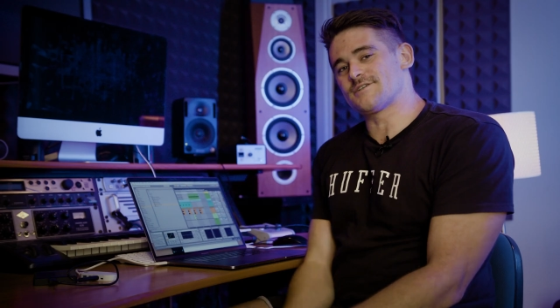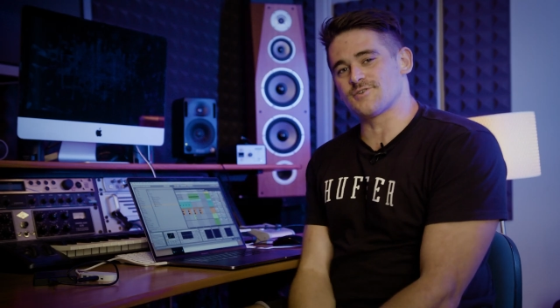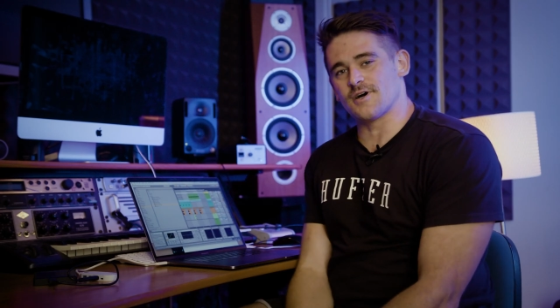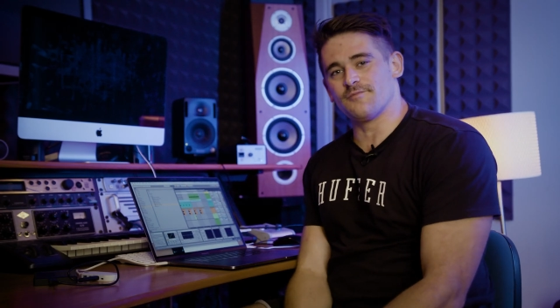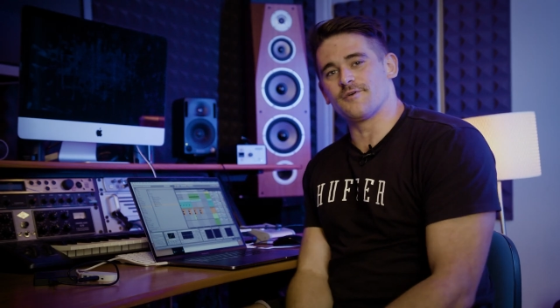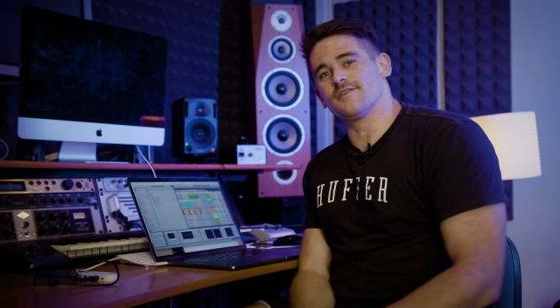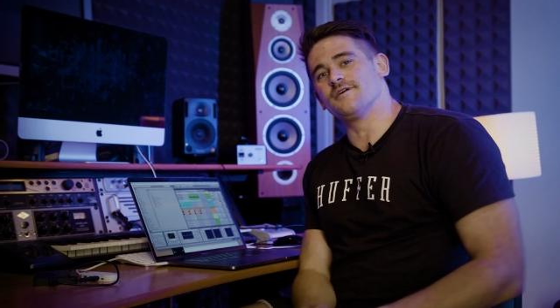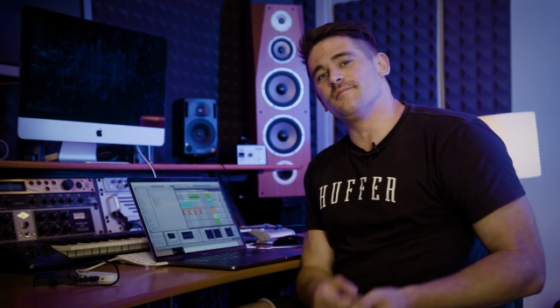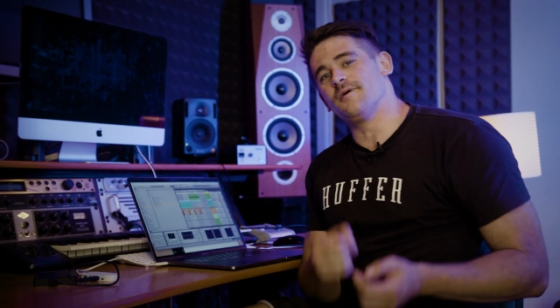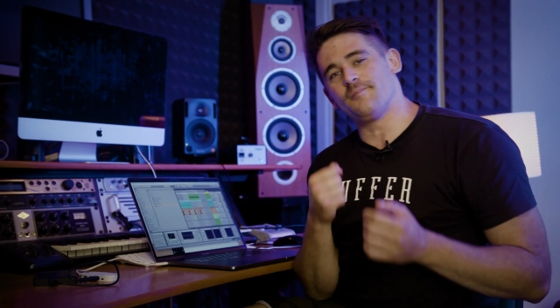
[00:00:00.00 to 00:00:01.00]
drum
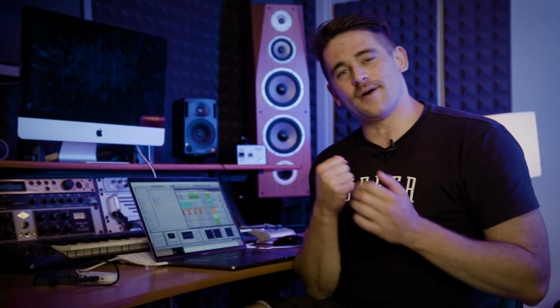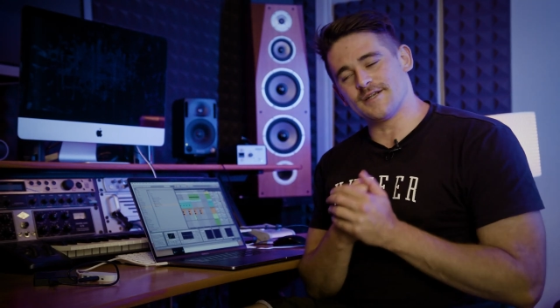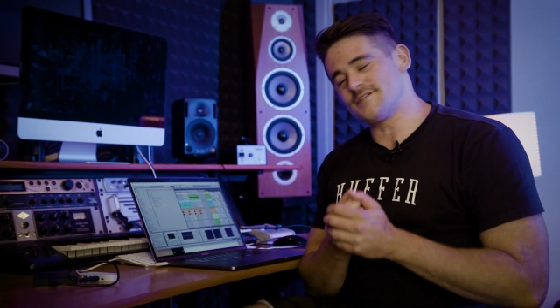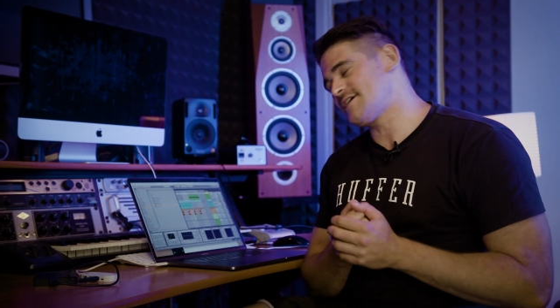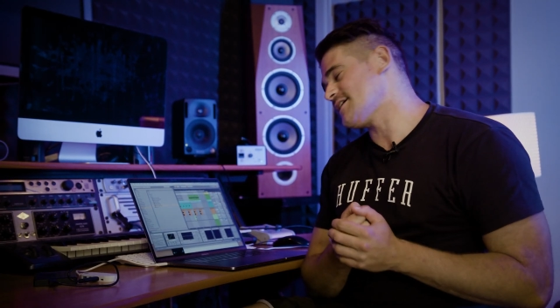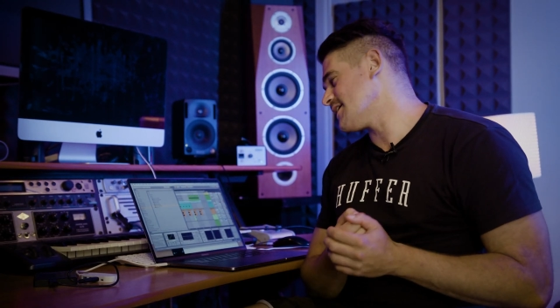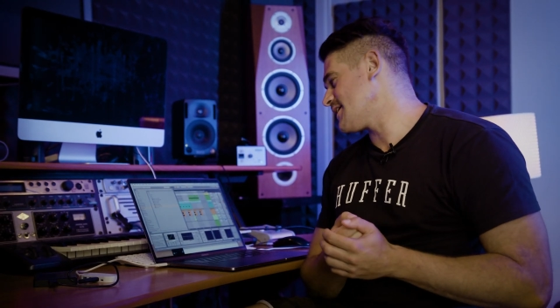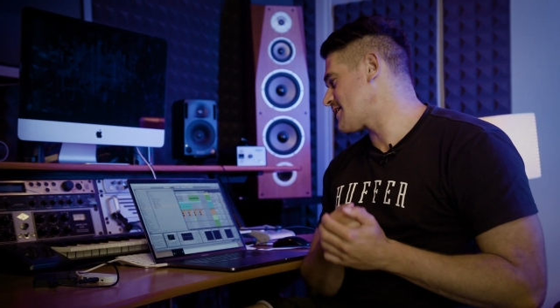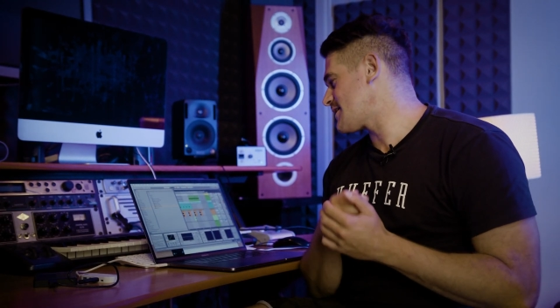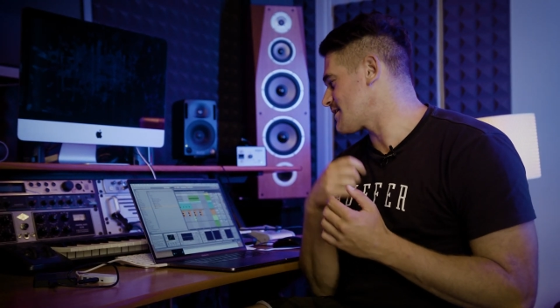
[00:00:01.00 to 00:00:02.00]
rhythm, punchy
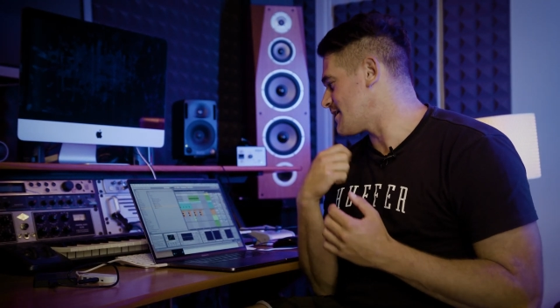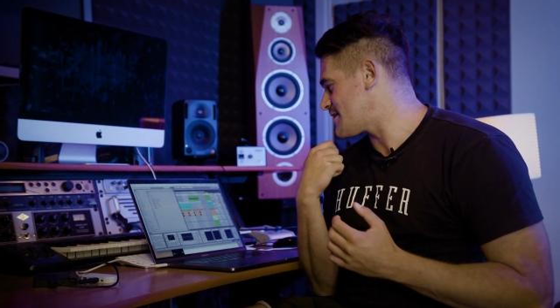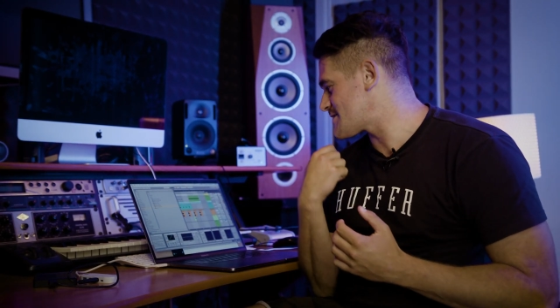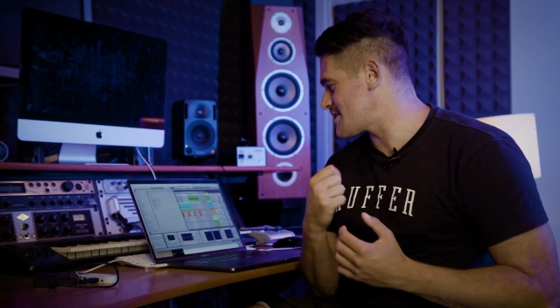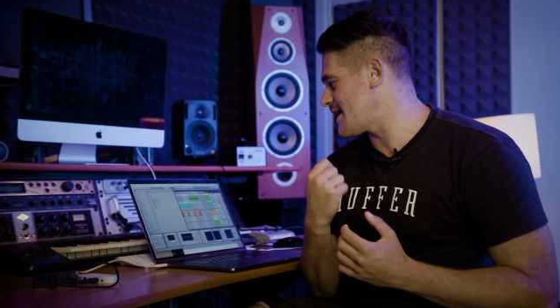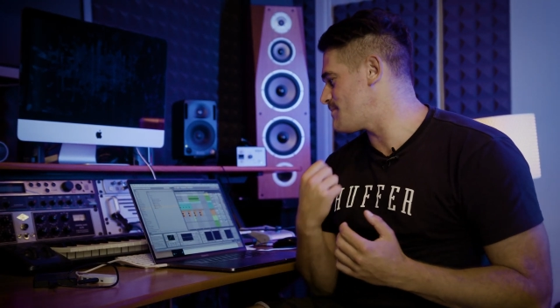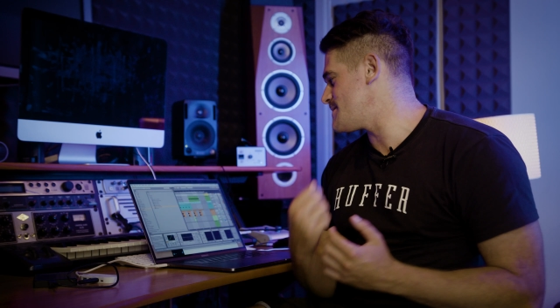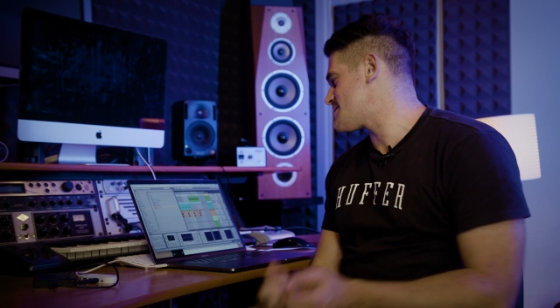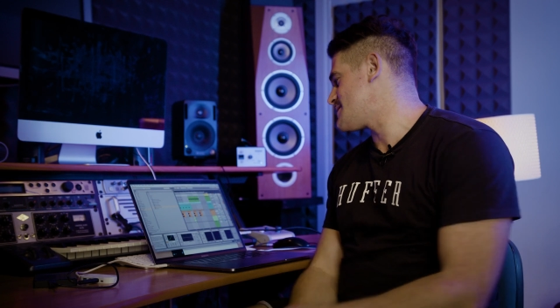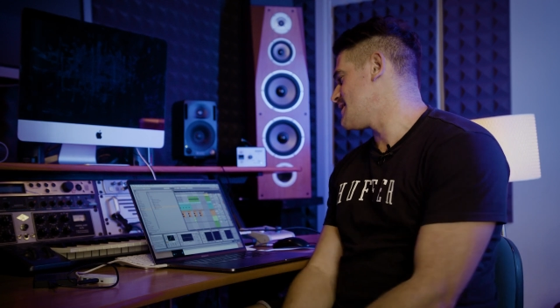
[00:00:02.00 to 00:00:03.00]
kick,
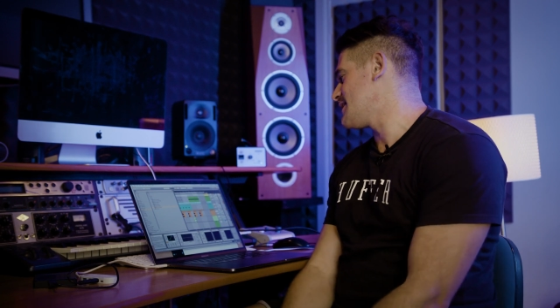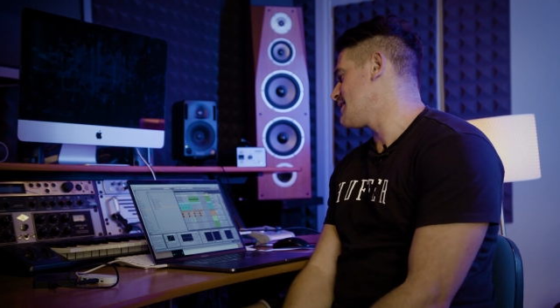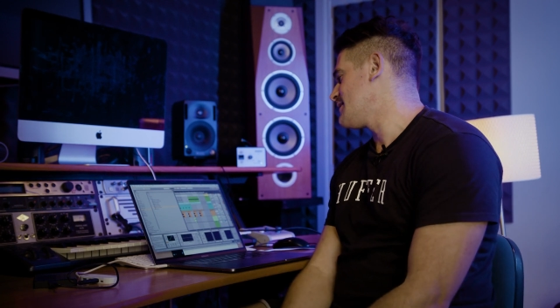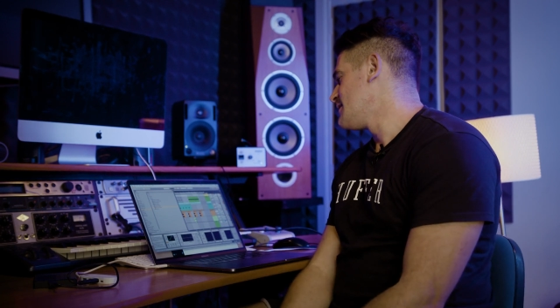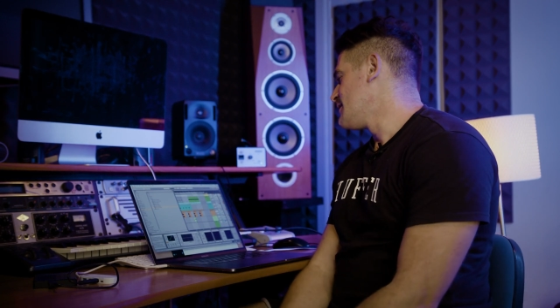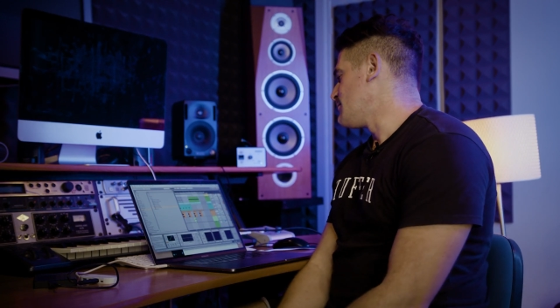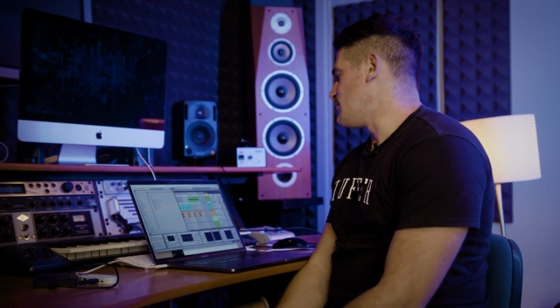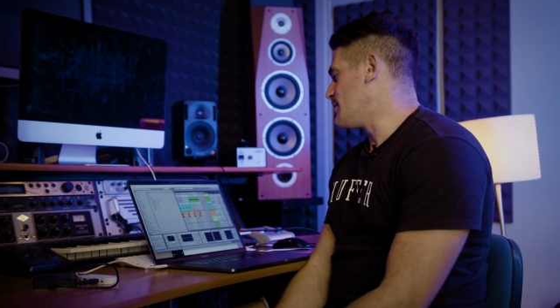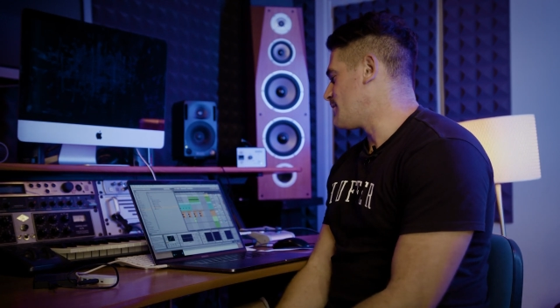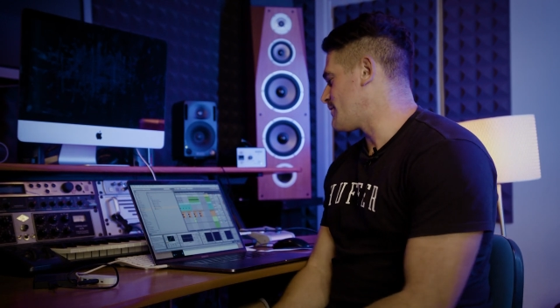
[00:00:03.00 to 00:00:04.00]
snappy snare
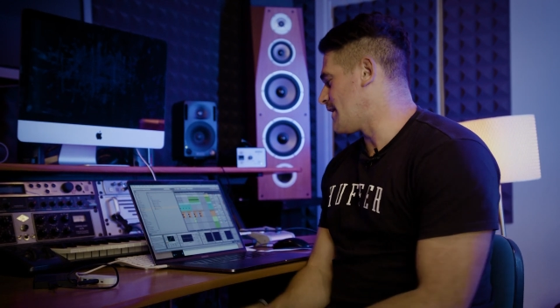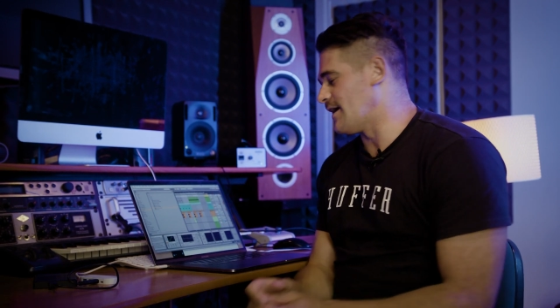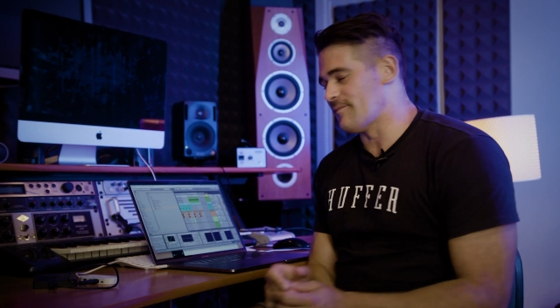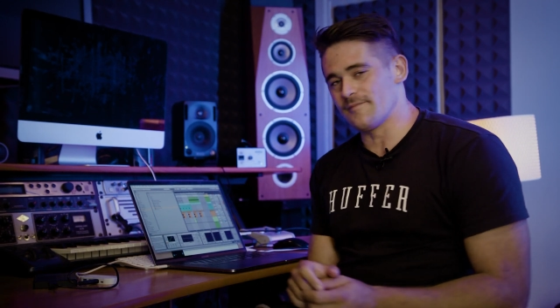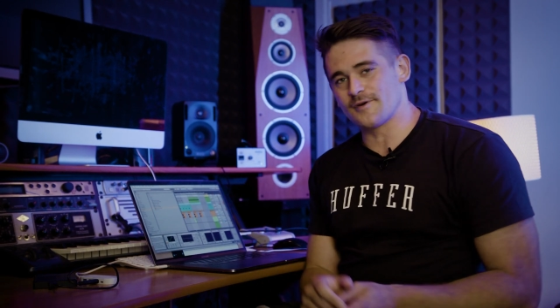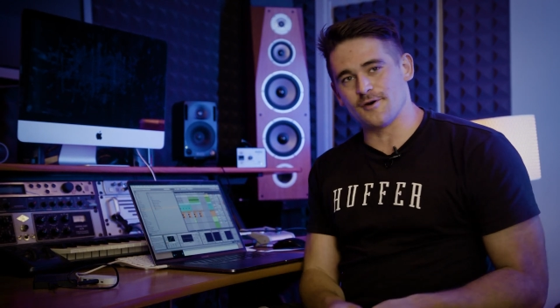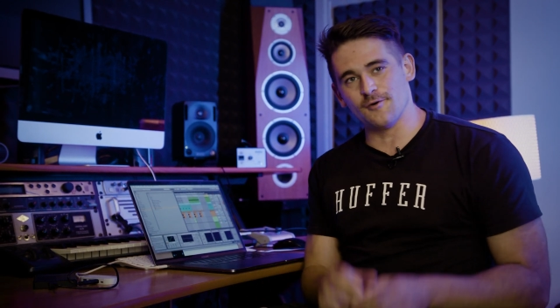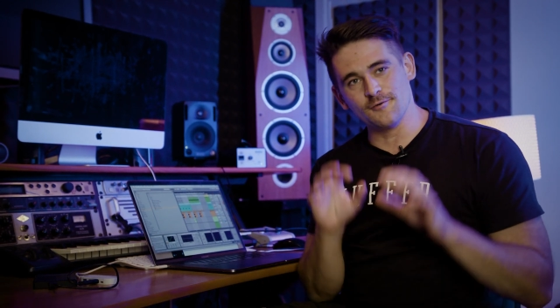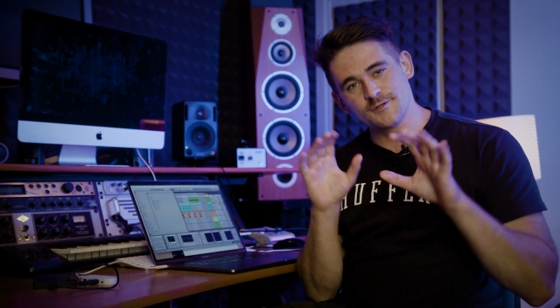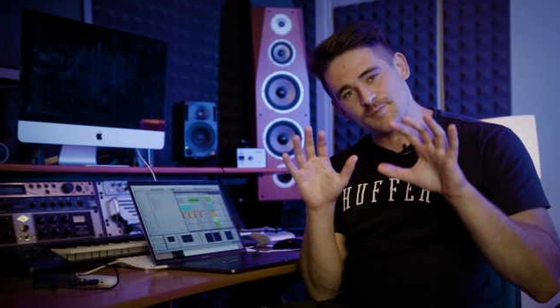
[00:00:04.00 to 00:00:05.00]
with
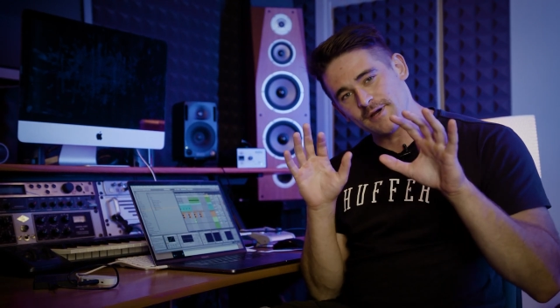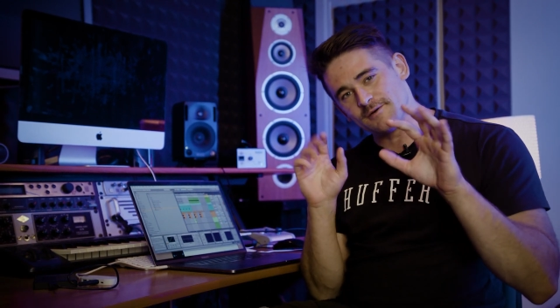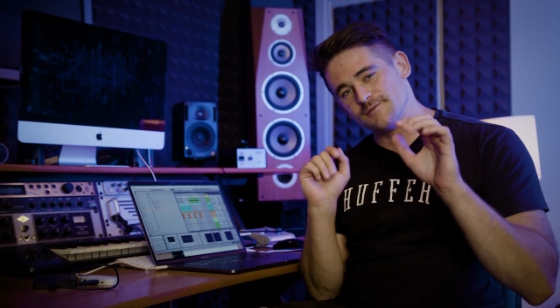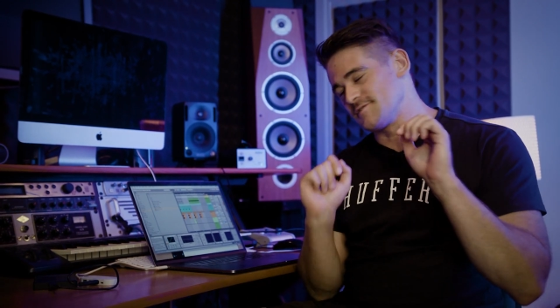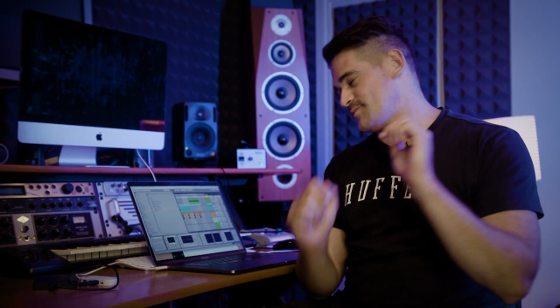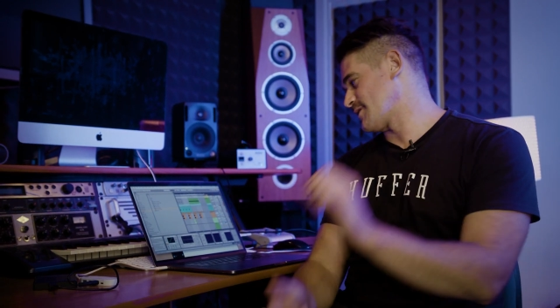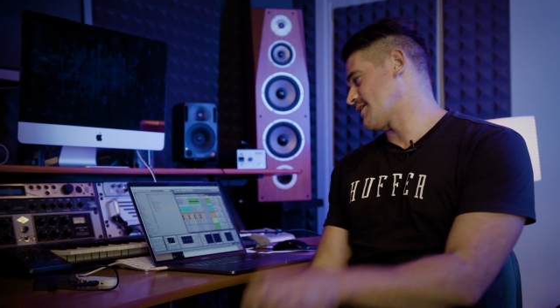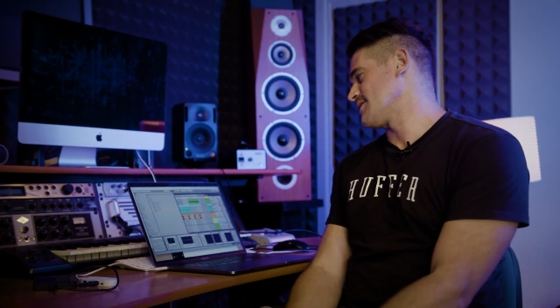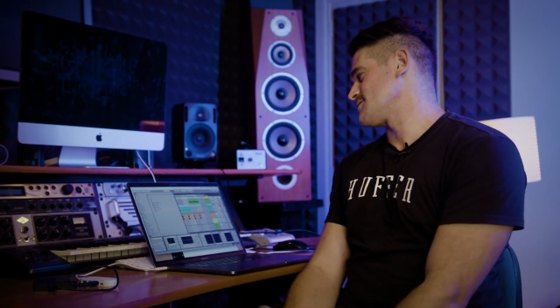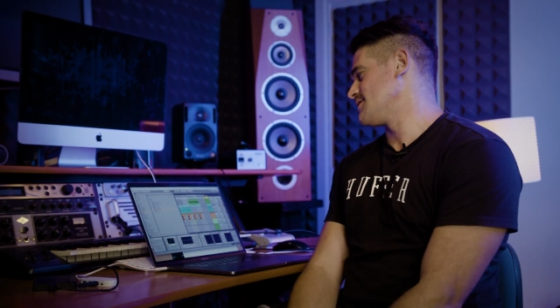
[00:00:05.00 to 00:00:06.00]
cool sprinkles of
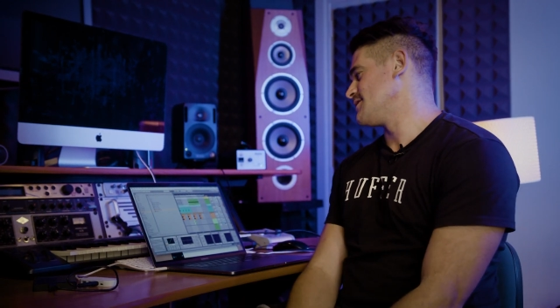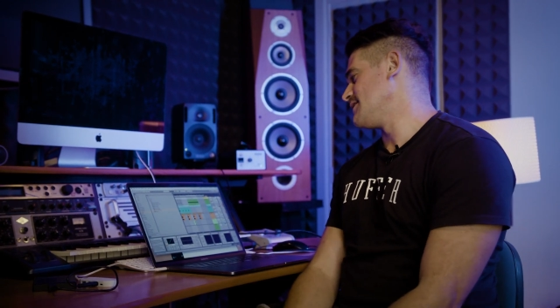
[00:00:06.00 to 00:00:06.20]
percussion in